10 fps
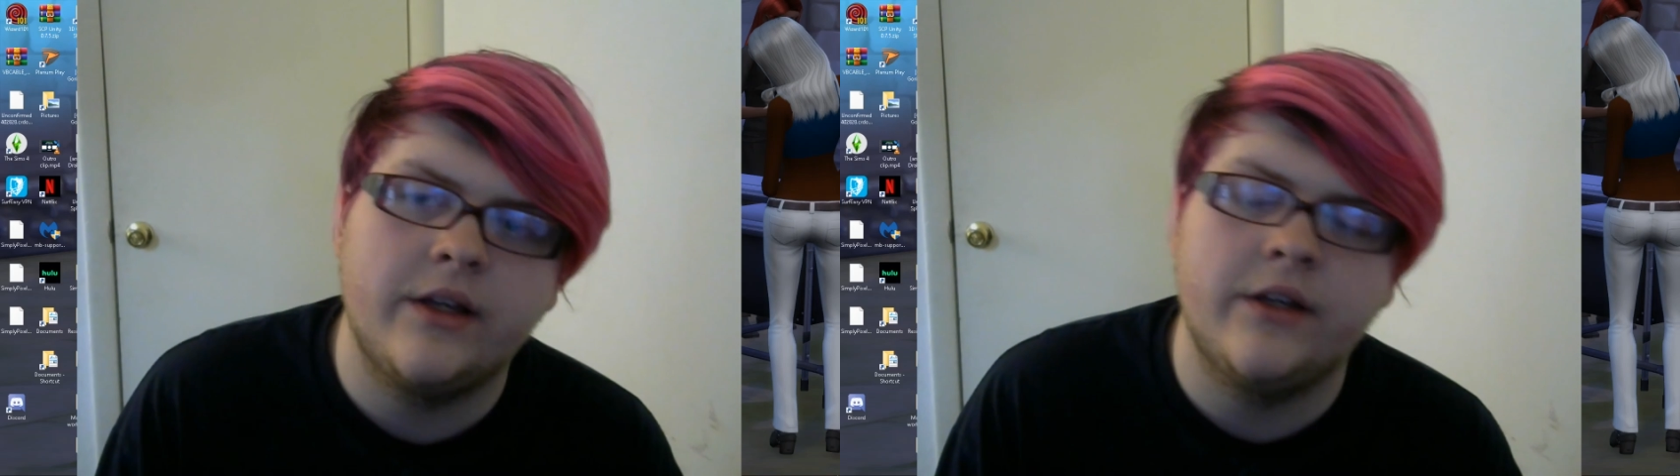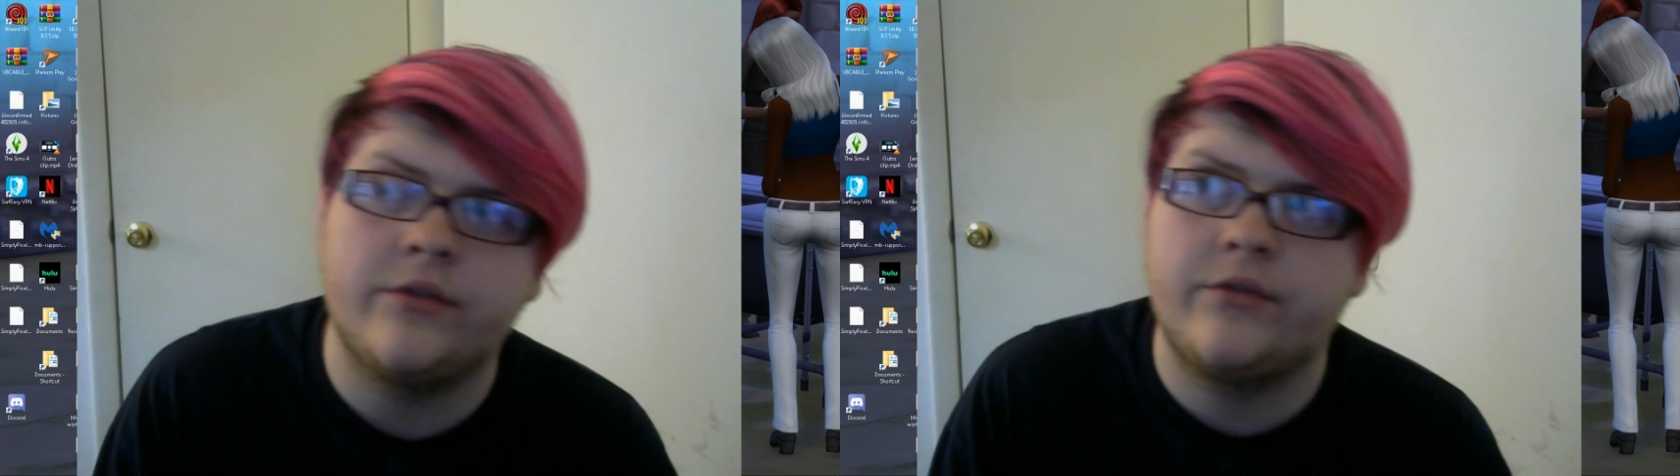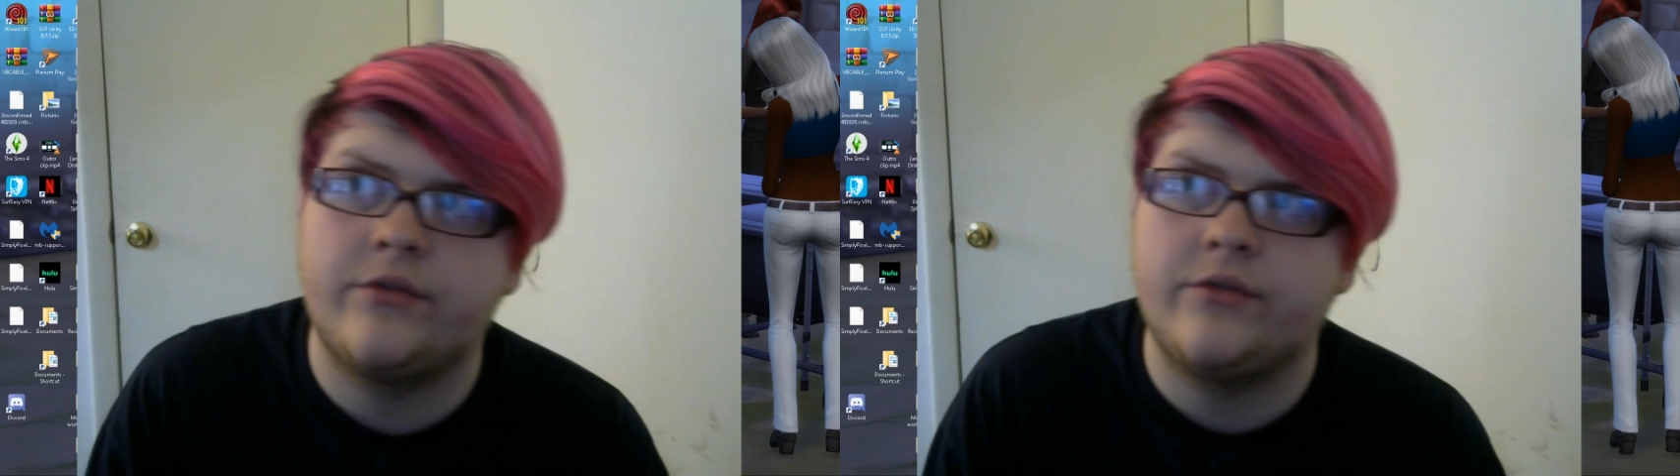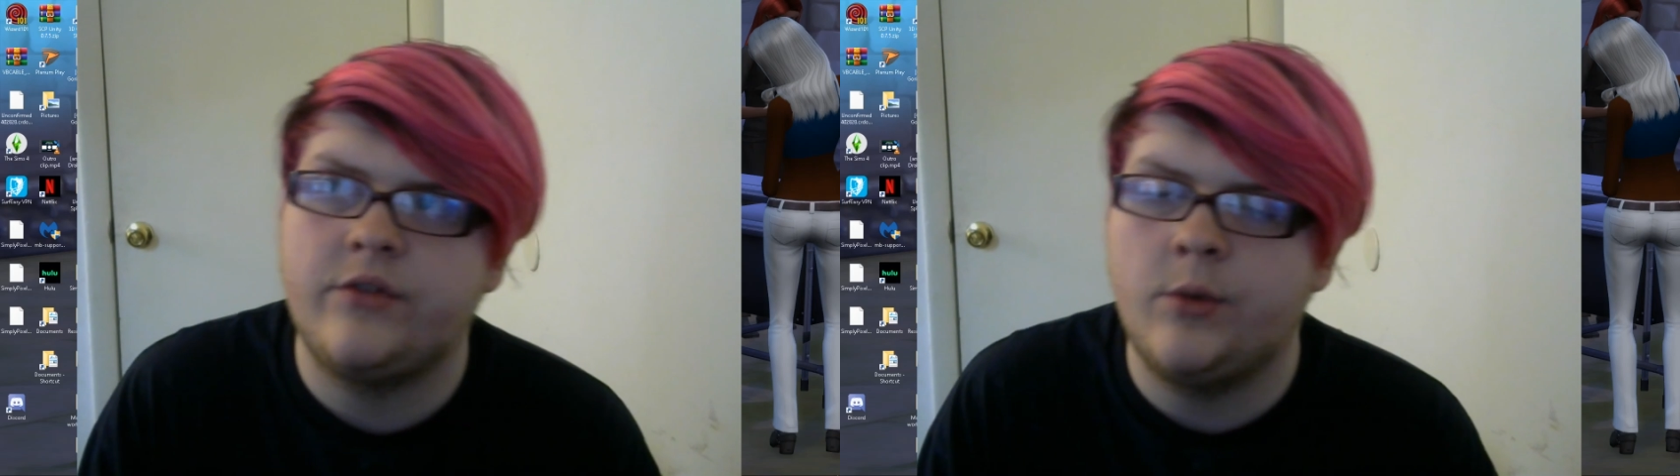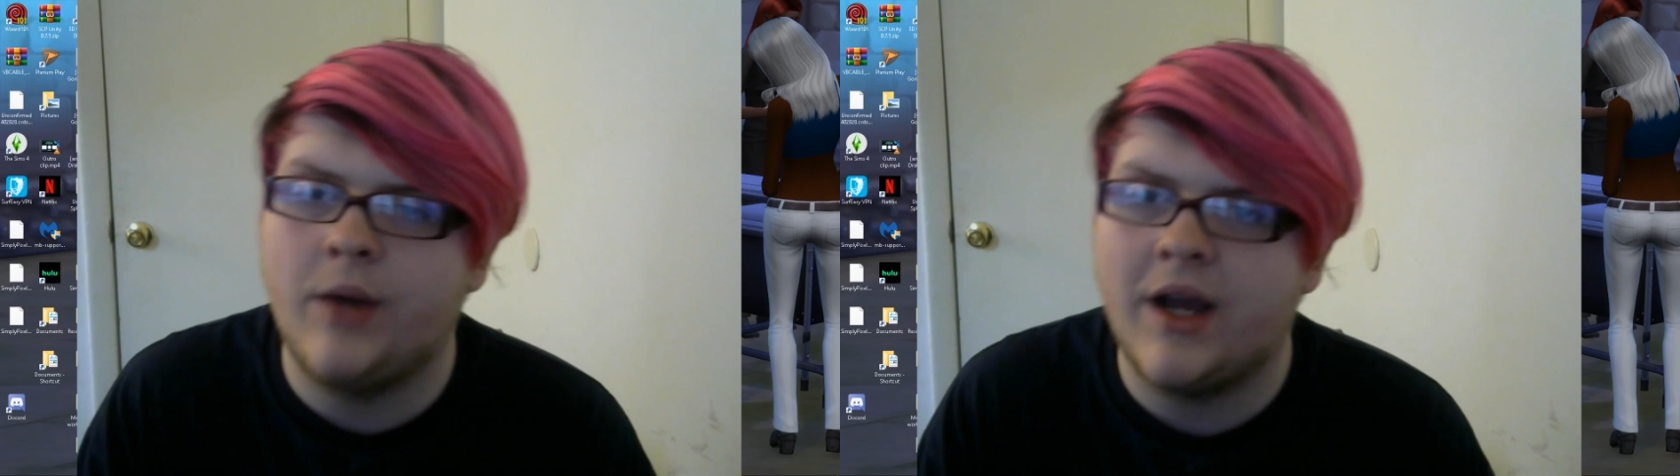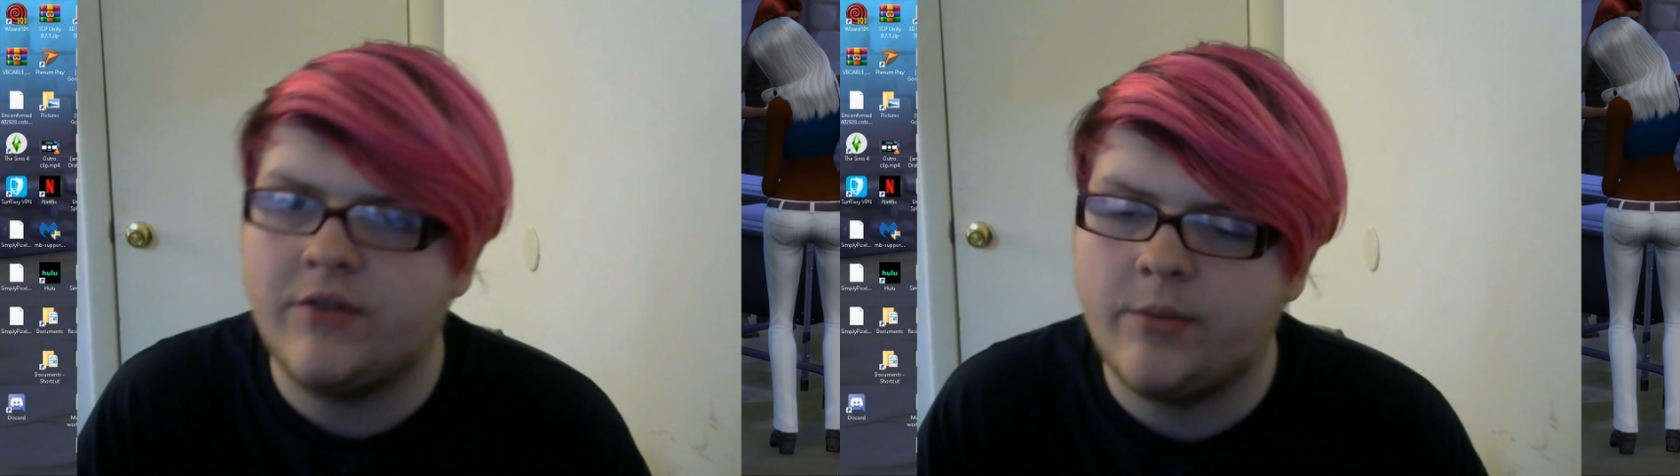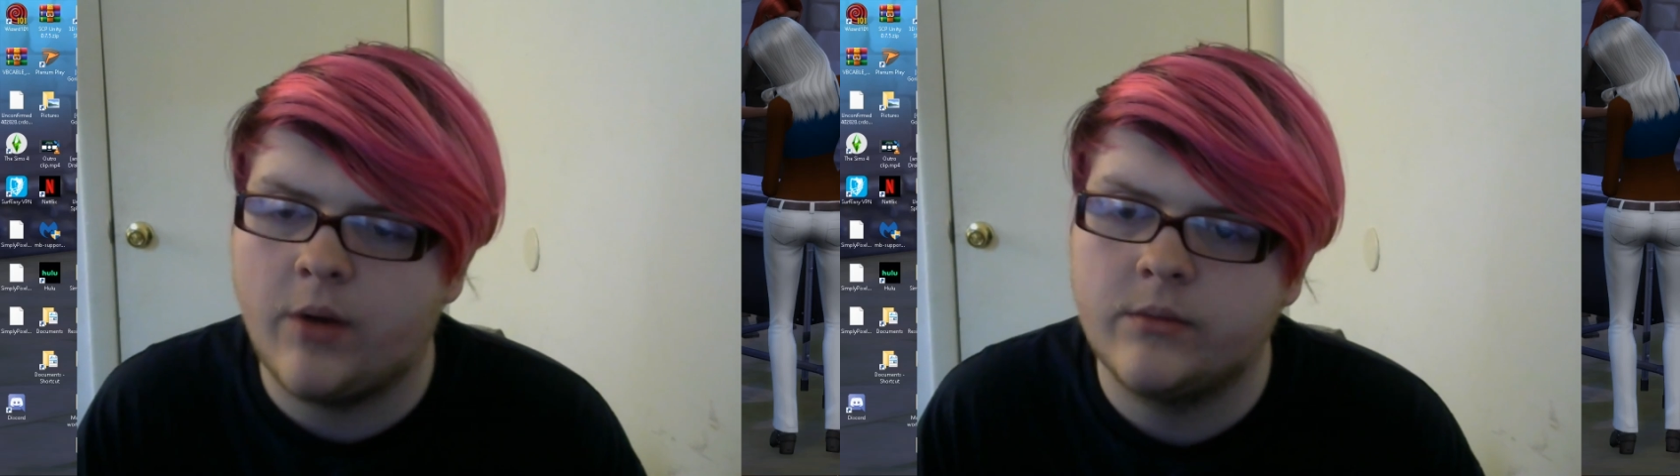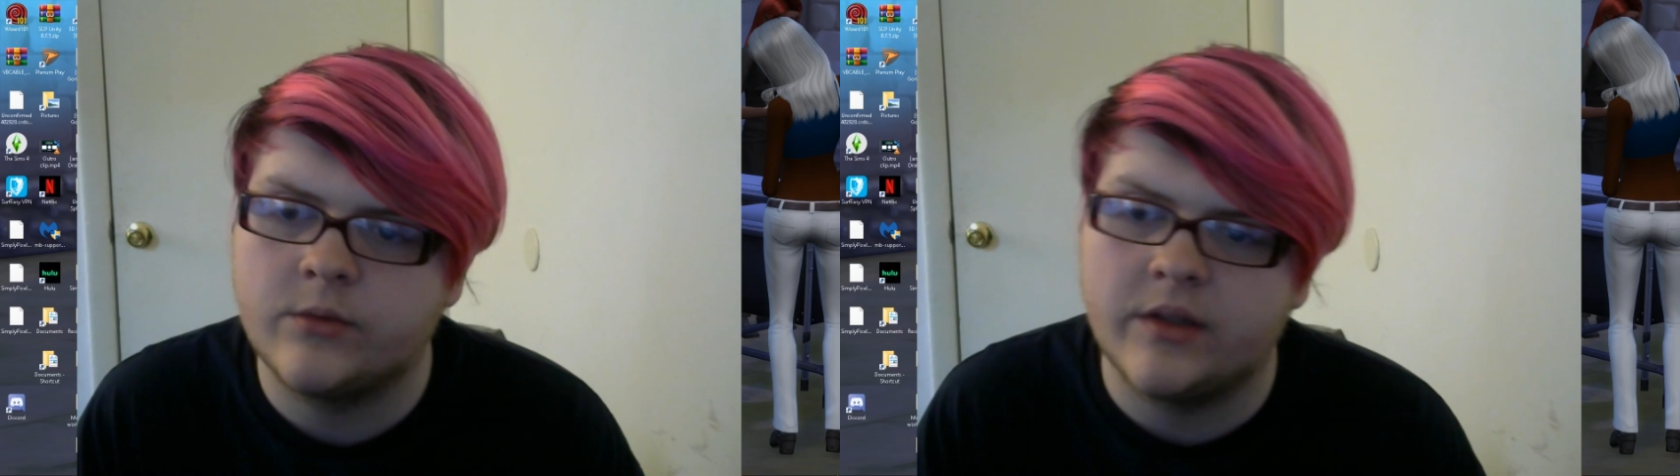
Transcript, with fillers: If you have any problems